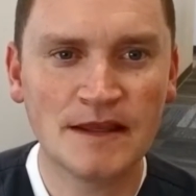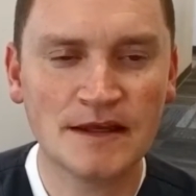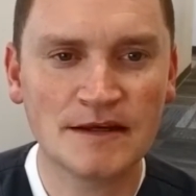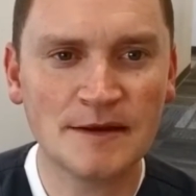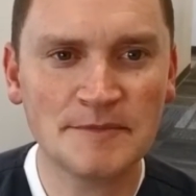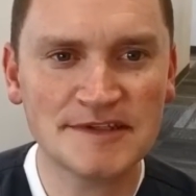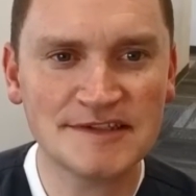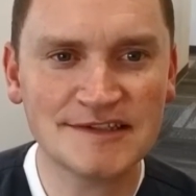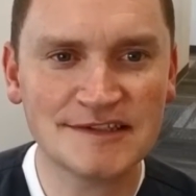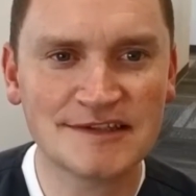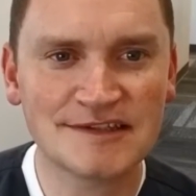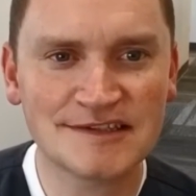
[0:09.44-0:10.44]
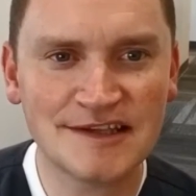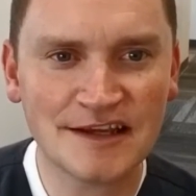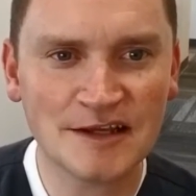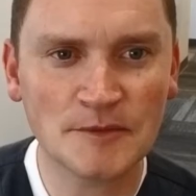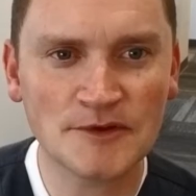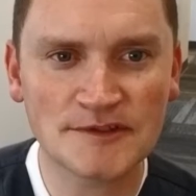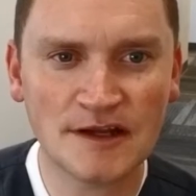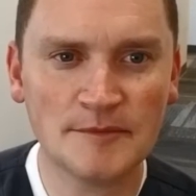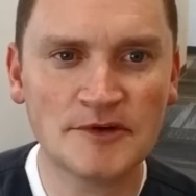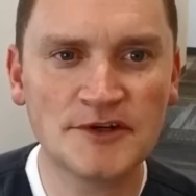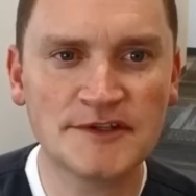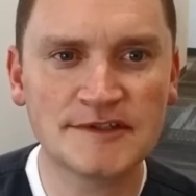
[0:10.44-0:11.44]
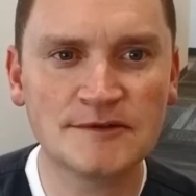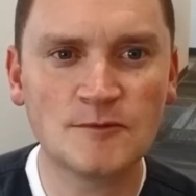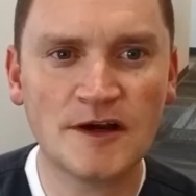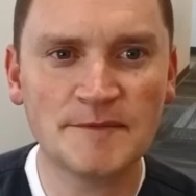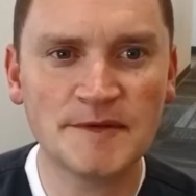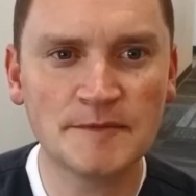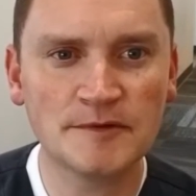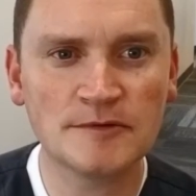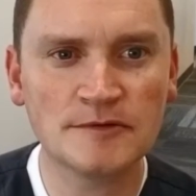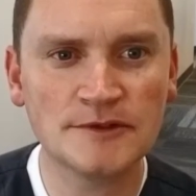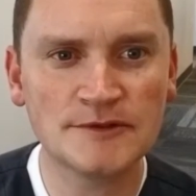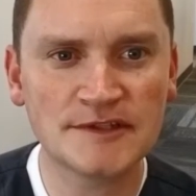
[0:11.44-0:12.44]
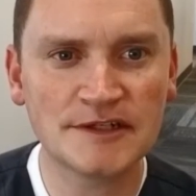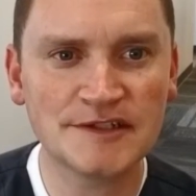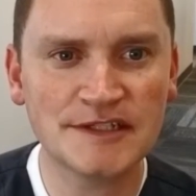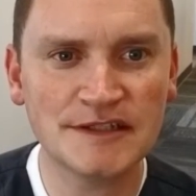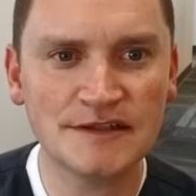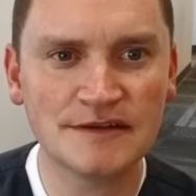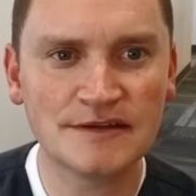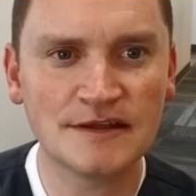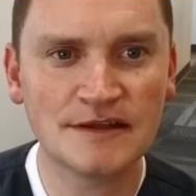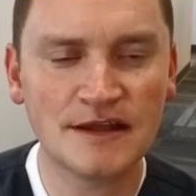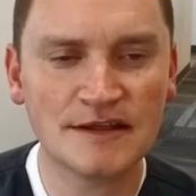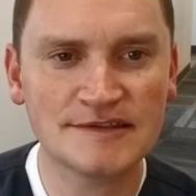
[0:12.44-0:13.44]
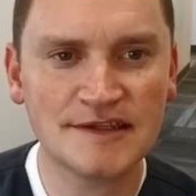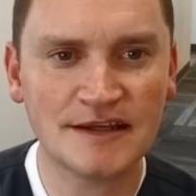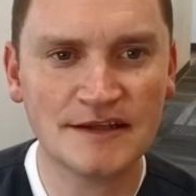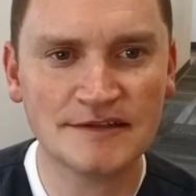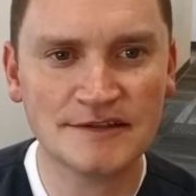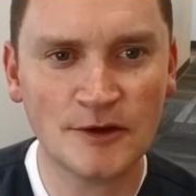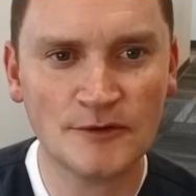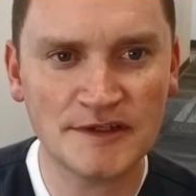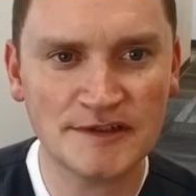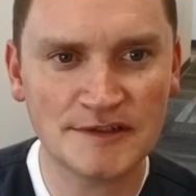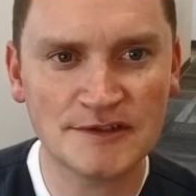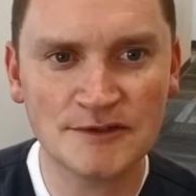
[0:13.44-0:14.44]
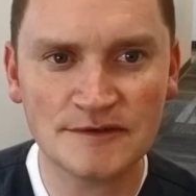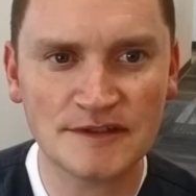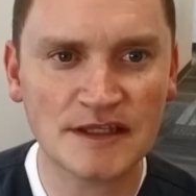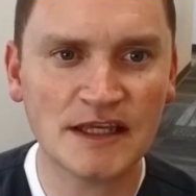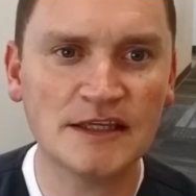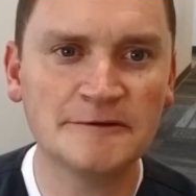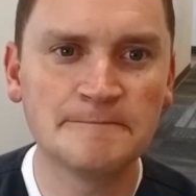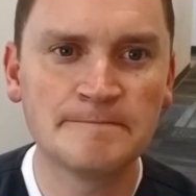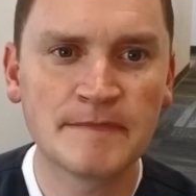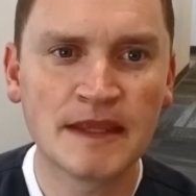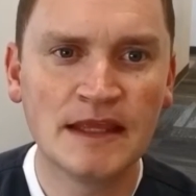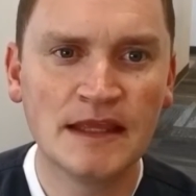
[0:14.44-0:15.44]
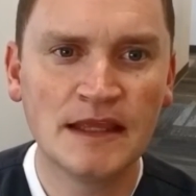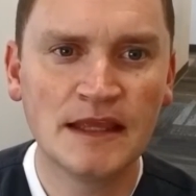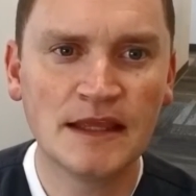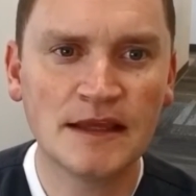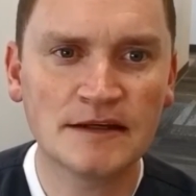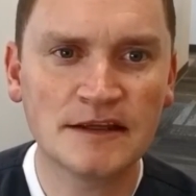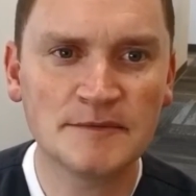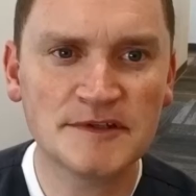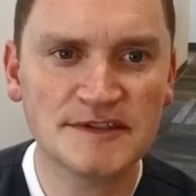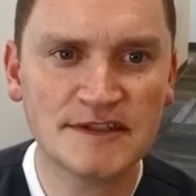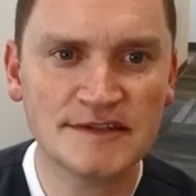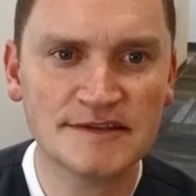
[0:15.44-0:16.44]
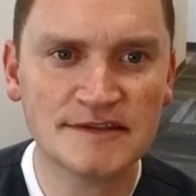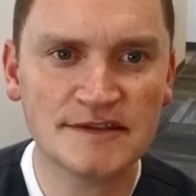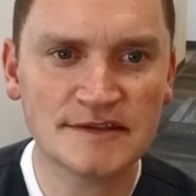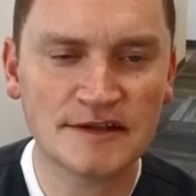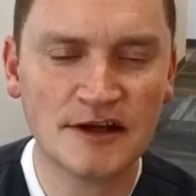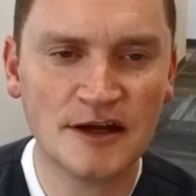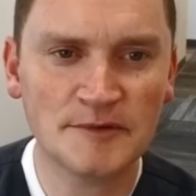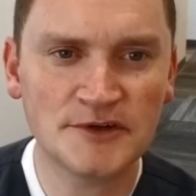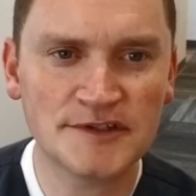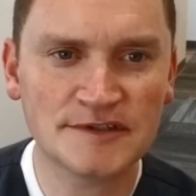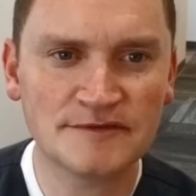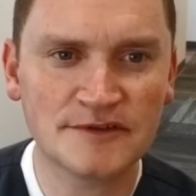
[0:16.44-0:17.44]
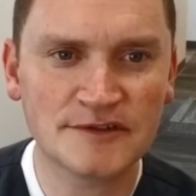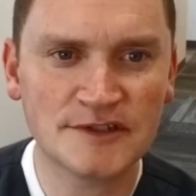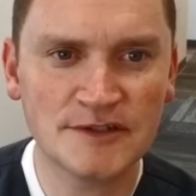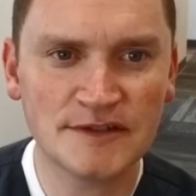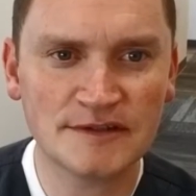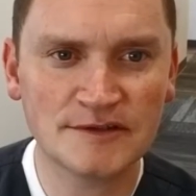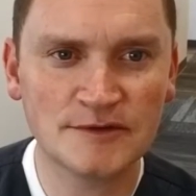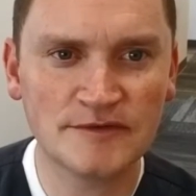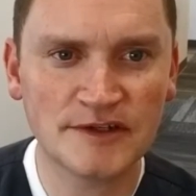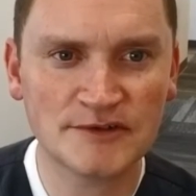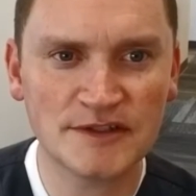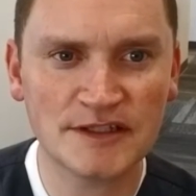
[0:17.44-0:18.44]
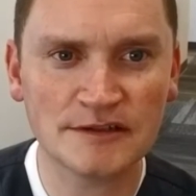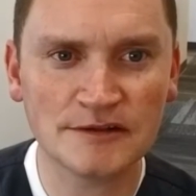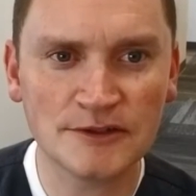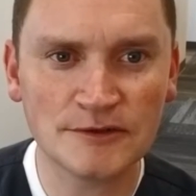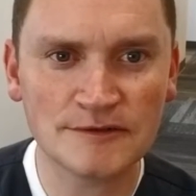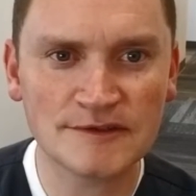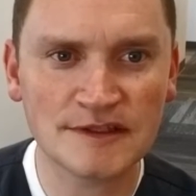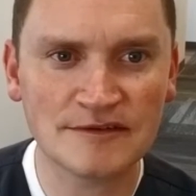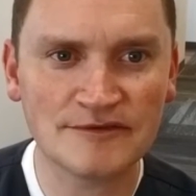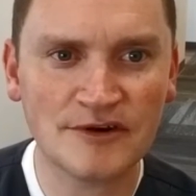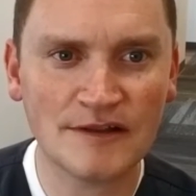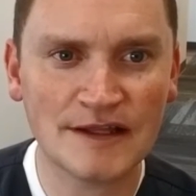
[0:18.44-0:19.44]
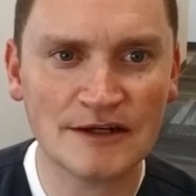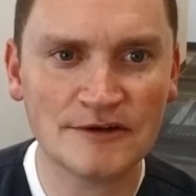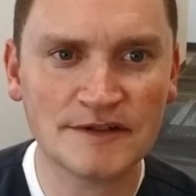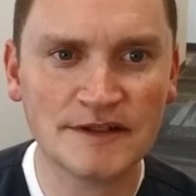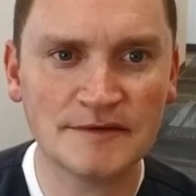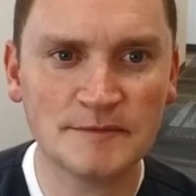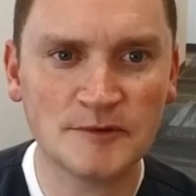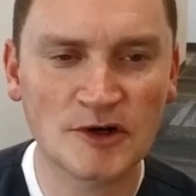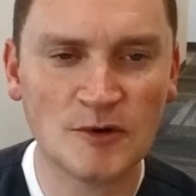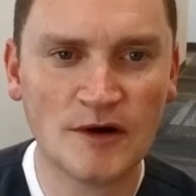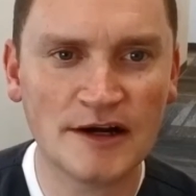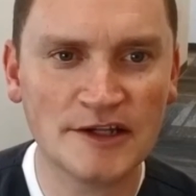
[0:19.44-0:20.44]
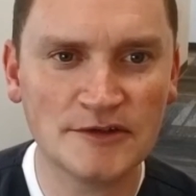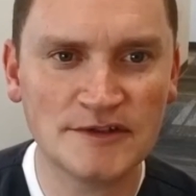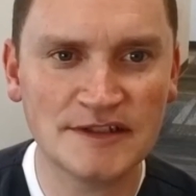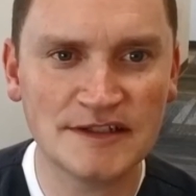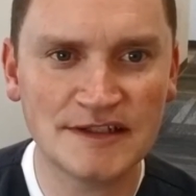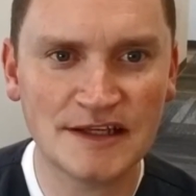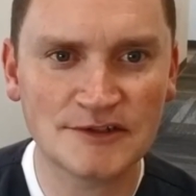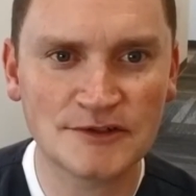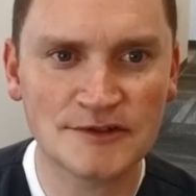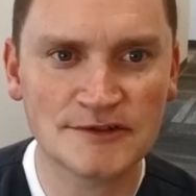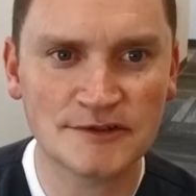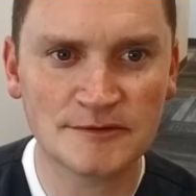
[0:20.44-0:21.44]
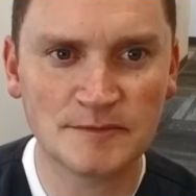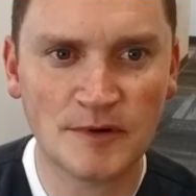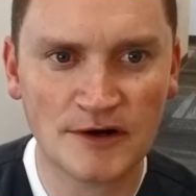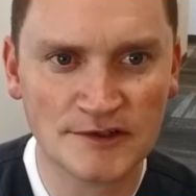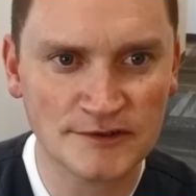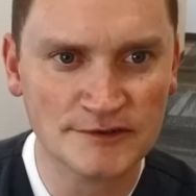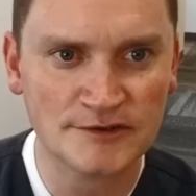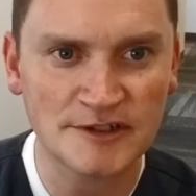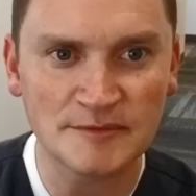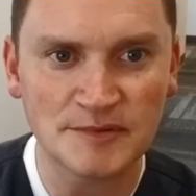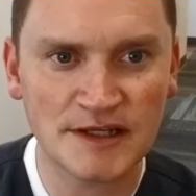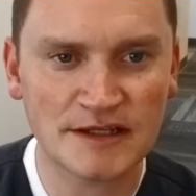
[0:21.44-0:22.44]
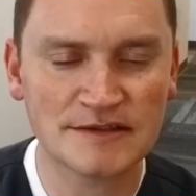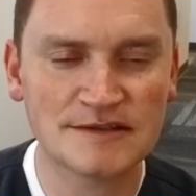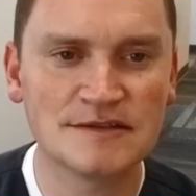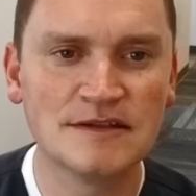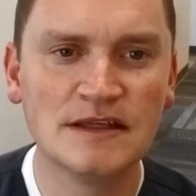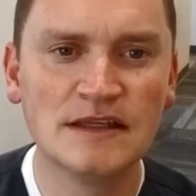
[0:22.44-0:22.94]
Gum disease is the second most common reason why people lose their teeth, second only to tooth decay. And gum disease is a common reason for teeth to eventually get loose and fall out and requiring you to need dentures or partials or implants.